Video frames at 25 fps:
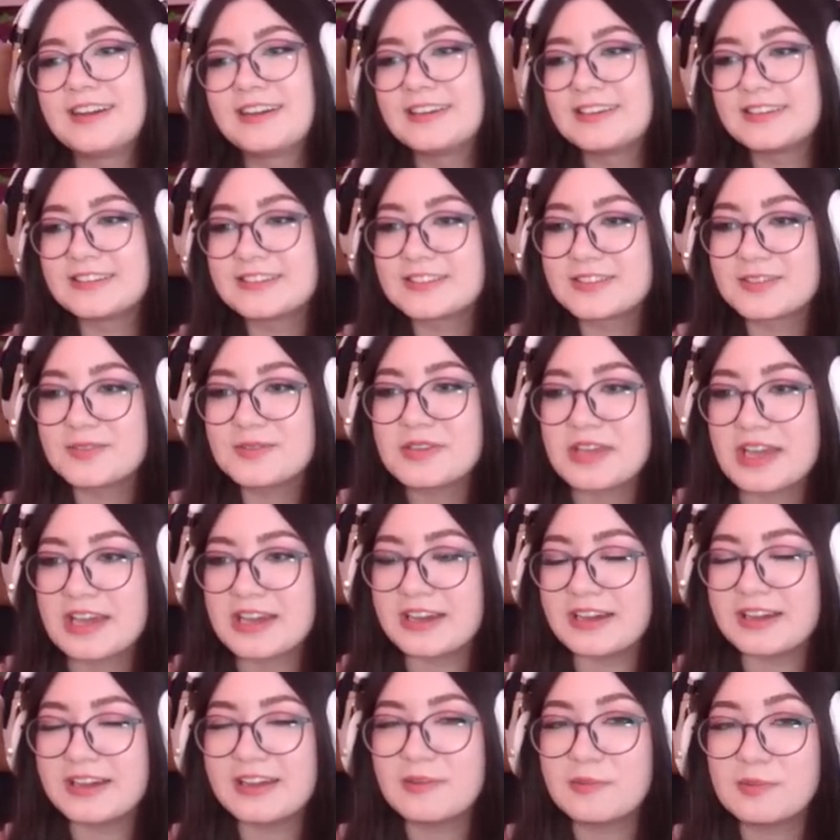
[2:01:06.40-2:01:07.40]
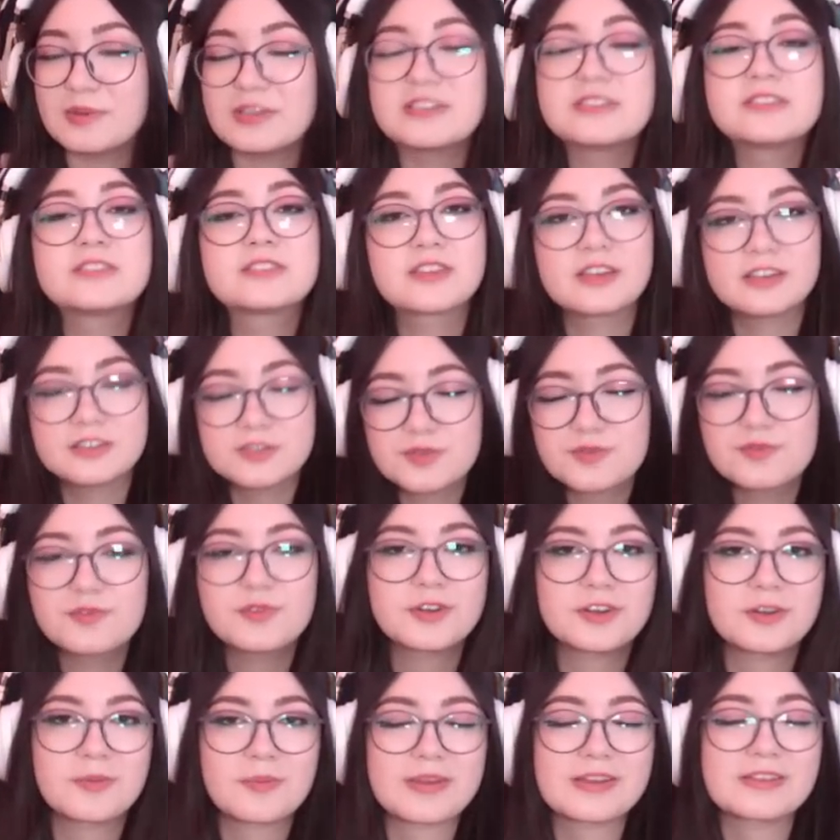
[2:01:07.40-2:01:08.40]
uh, so yeah, and we discussed
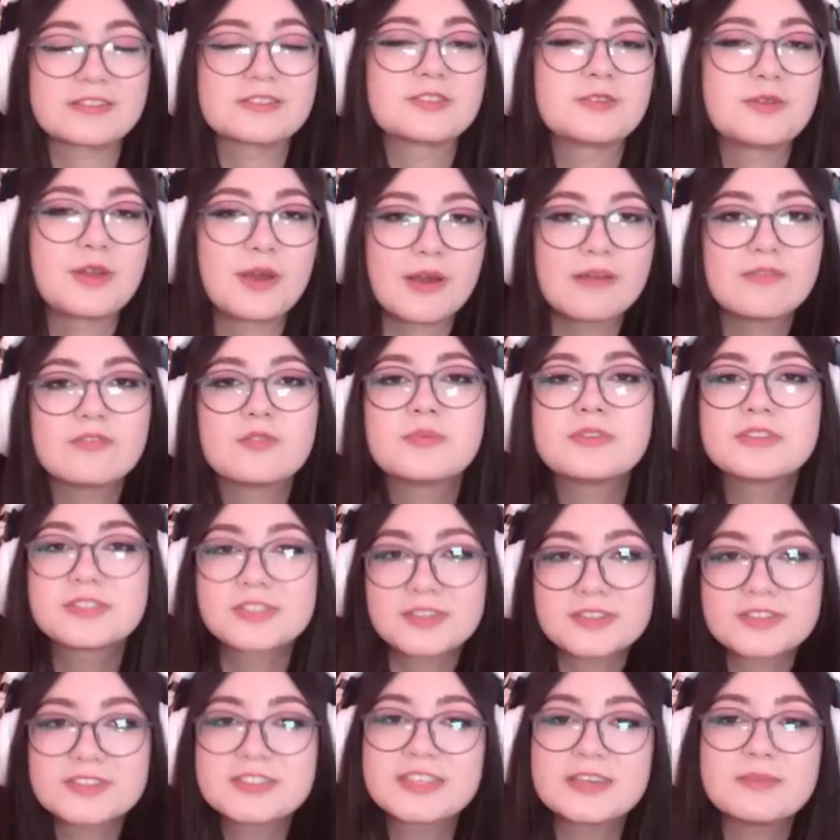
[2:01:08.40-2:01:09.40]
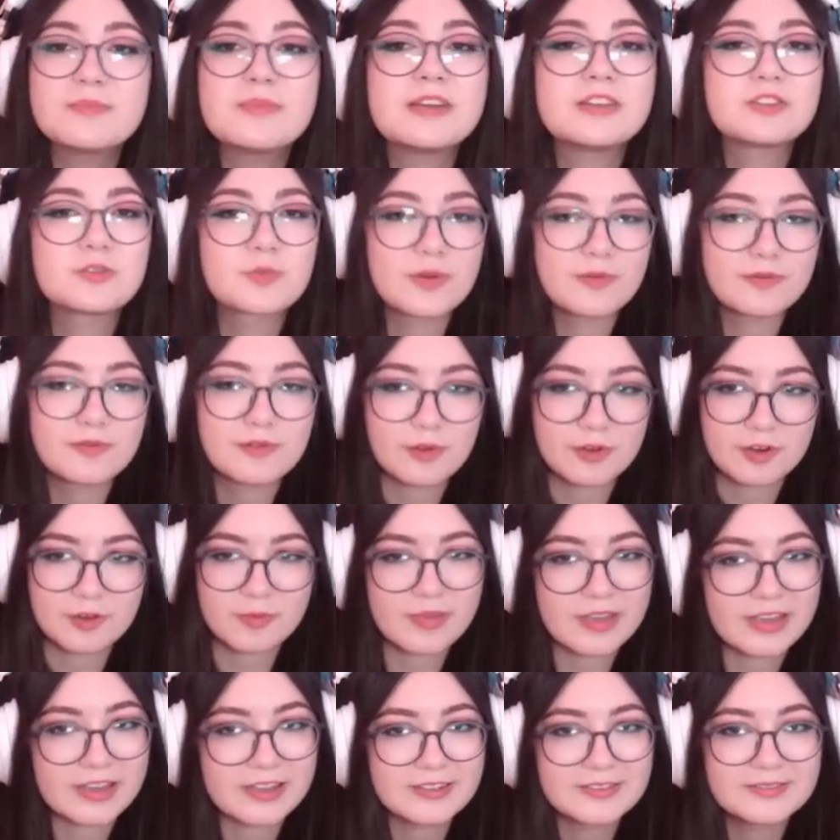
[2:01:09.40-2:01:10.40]
Florida Man. So now everybody's on the same page about
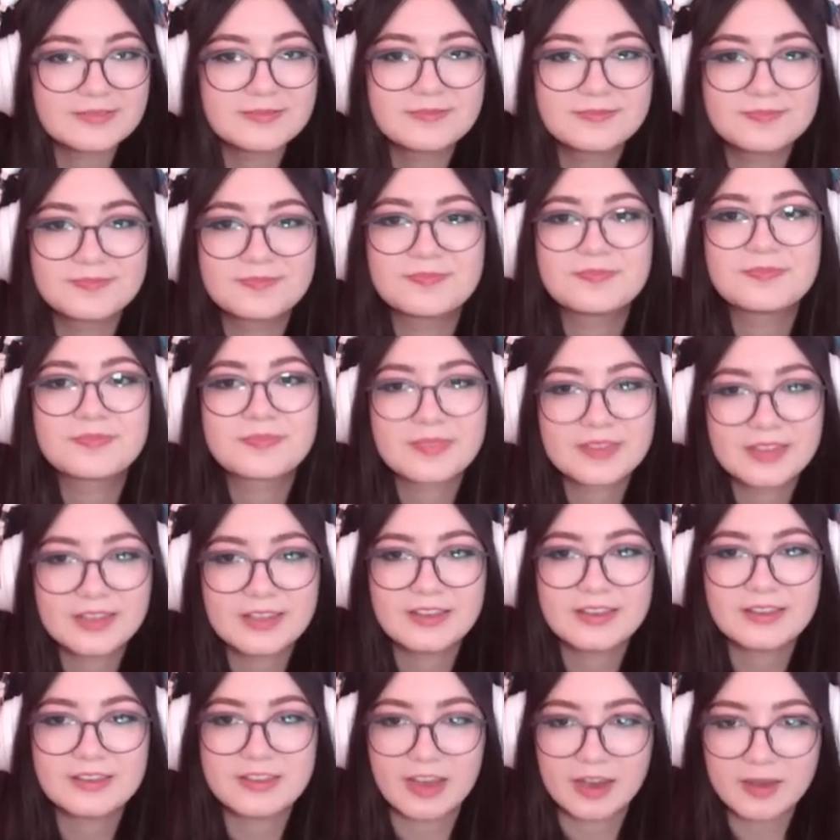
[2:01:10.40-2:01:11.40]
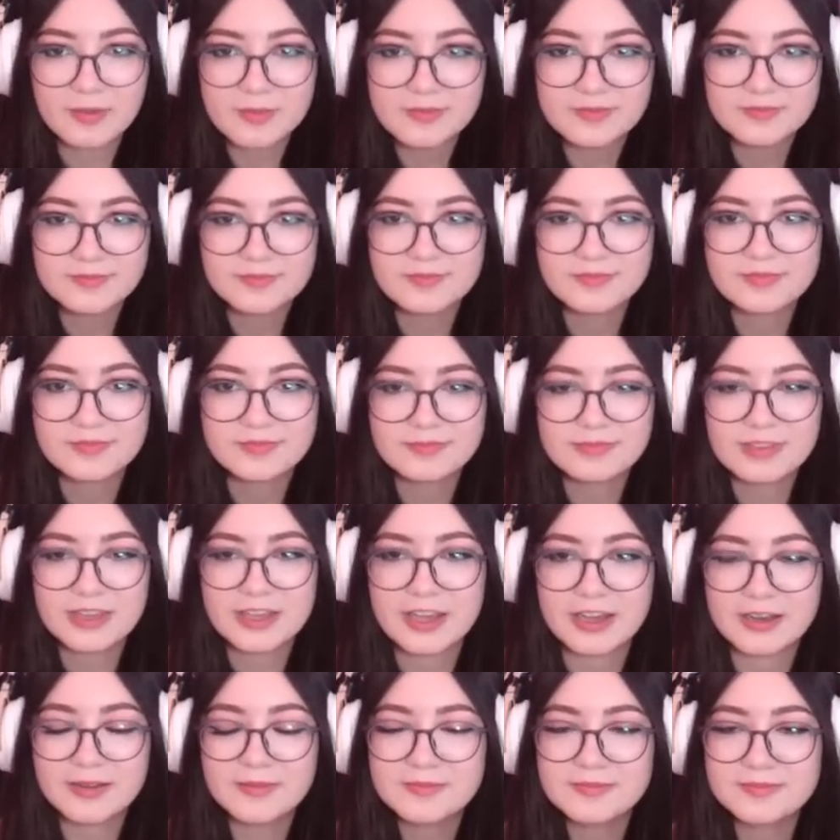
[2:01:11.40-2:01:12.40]
Florida Man. Yep.
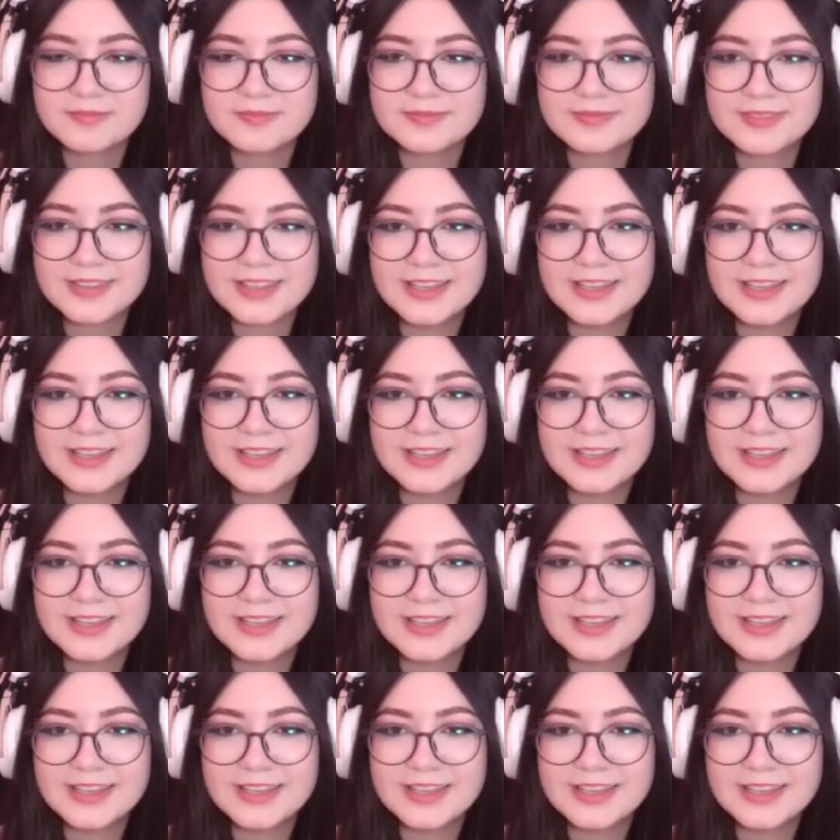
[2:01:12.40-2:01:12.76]
Yep.